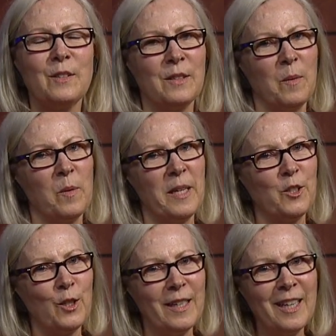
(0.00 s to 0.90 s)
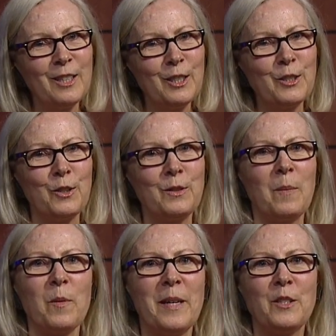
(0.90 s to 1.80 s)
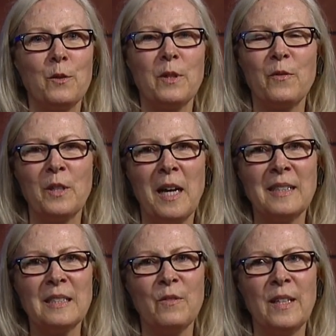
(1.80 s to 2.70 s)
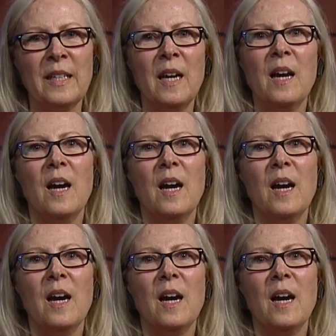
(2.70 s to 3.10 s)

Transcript: who double major in English, who double major with philosophy